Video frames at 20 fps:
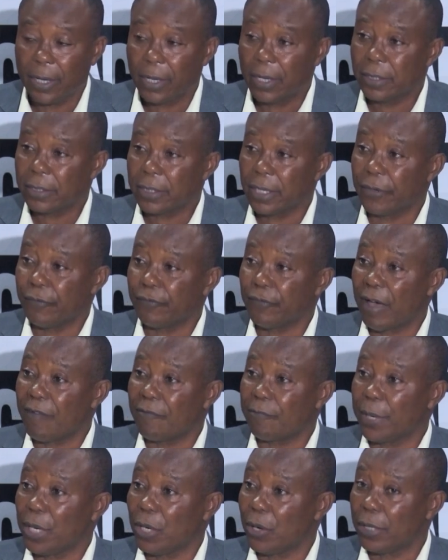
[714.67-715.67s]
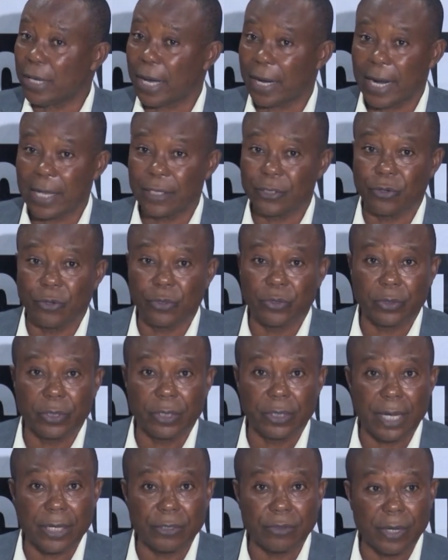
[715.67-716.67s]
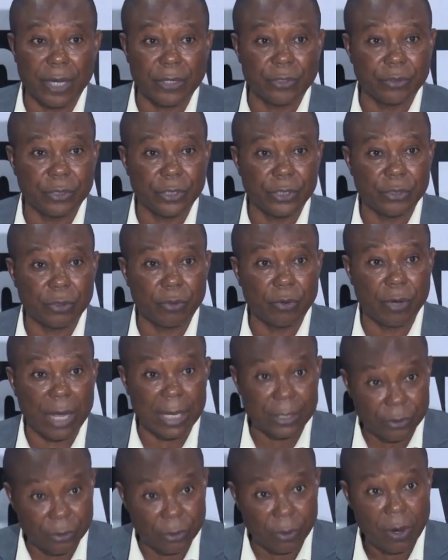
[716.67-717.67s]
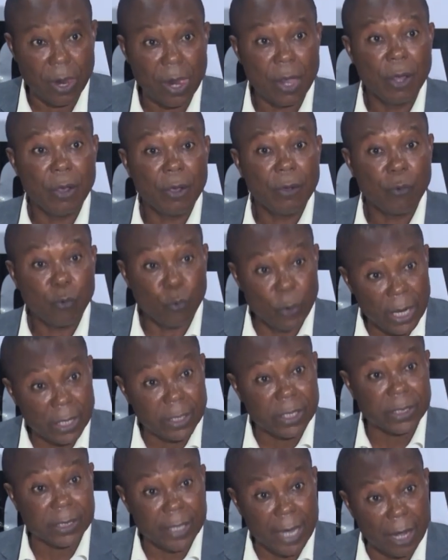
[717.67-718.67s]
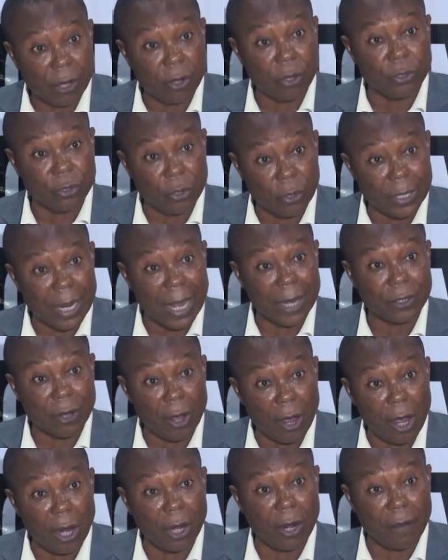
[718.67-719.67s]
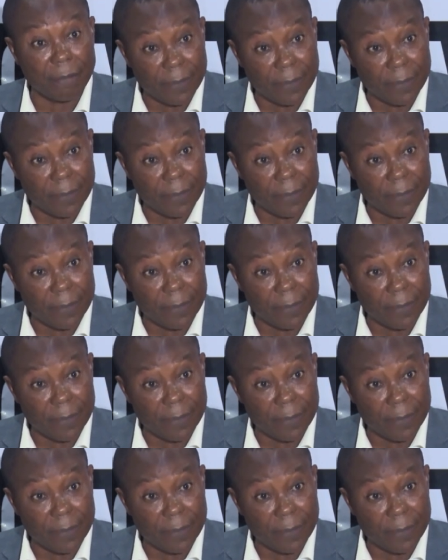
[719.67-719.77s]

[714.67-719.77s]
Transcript: 35 billion naira is going to the National Judicial Council. We in the CLO know that all of